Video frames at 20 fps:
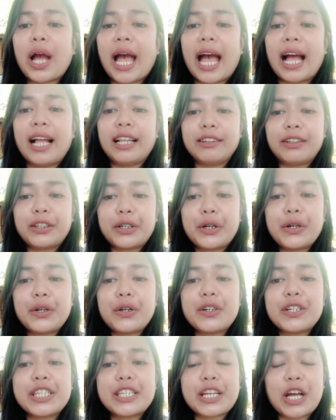a
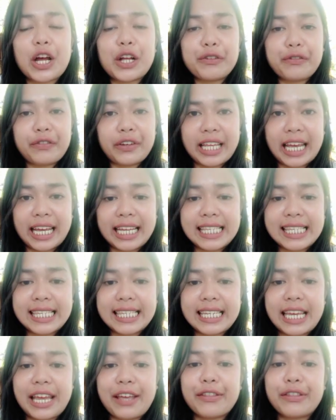learner's
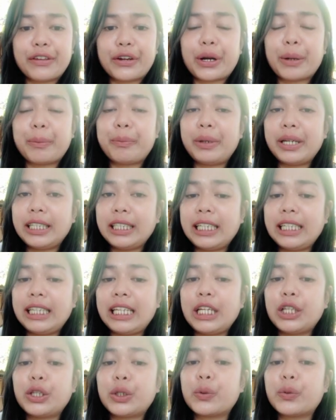confidence in their
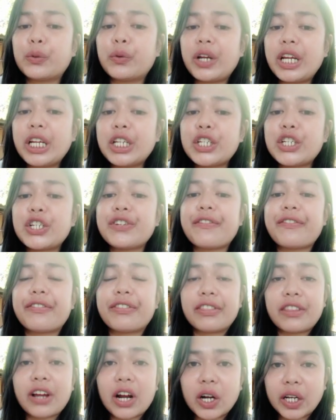ability to reach
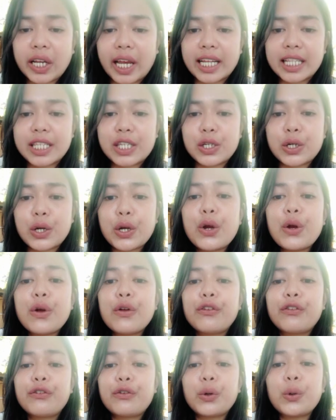targets
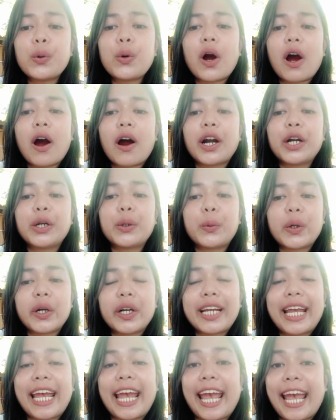through hard
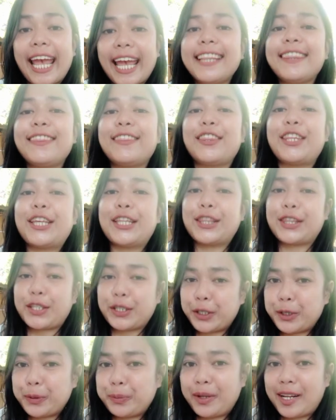work and
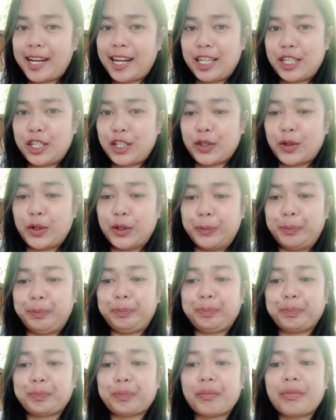determination.
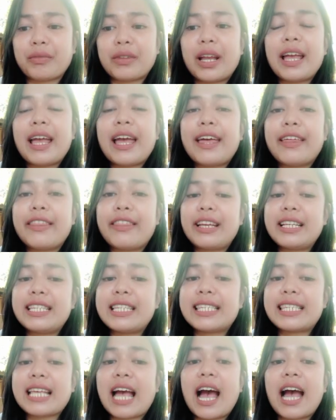
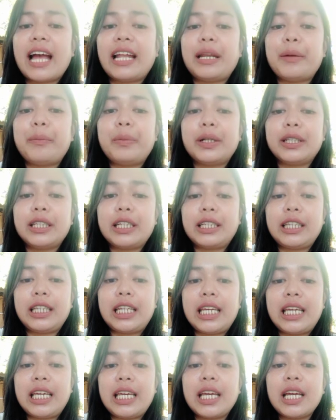This is an
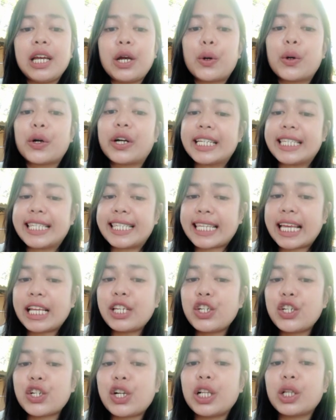ability or
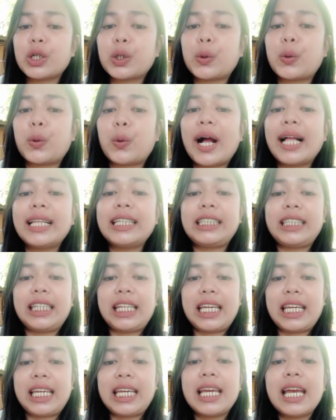essential
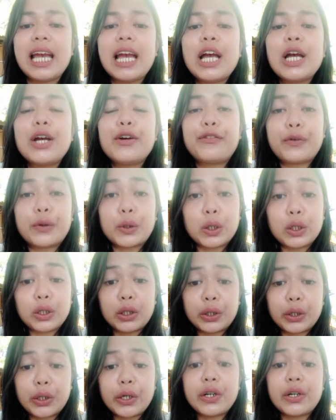quality for
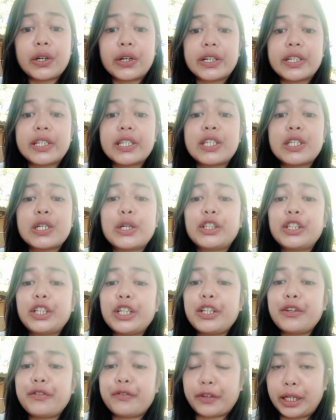learners
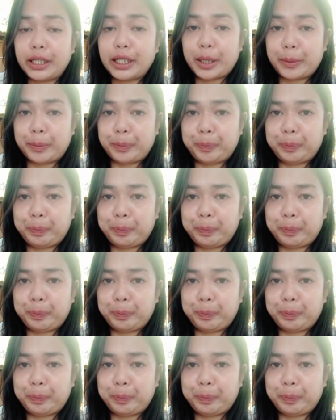to develop.